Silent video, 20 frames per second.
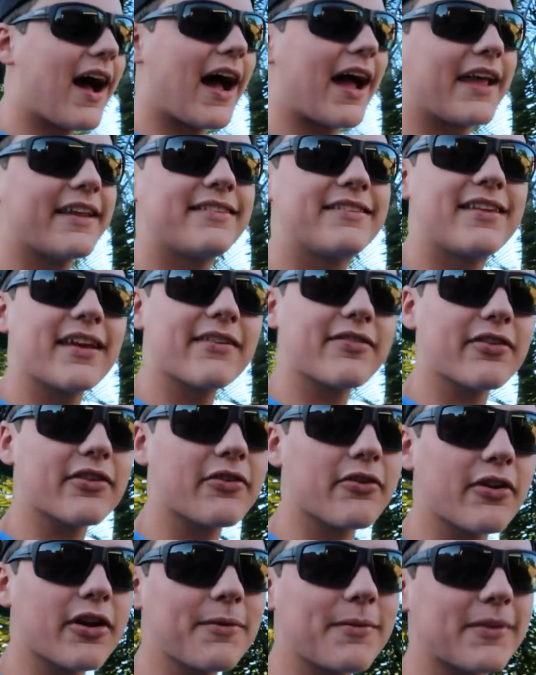I
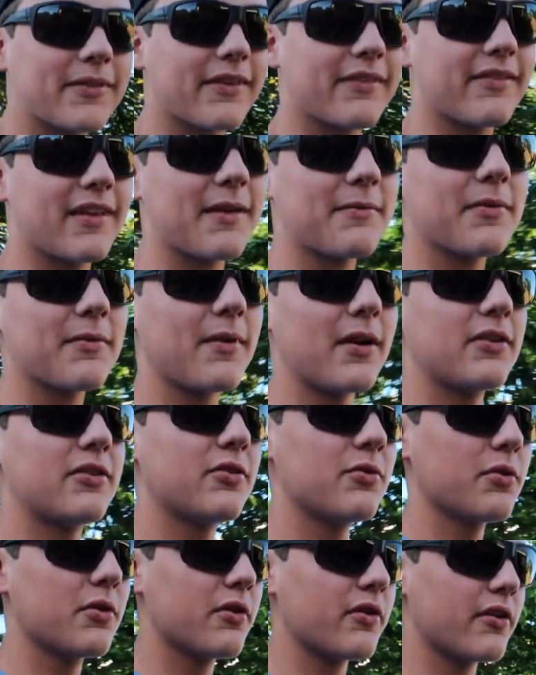disagree, but at the same time, I
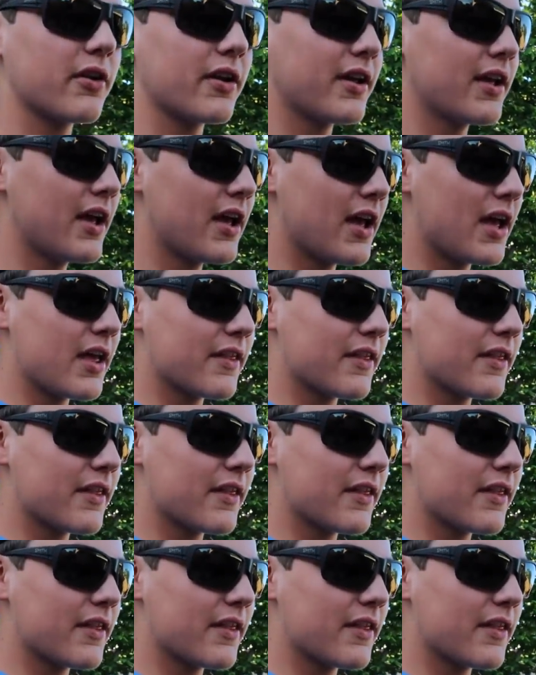do agree.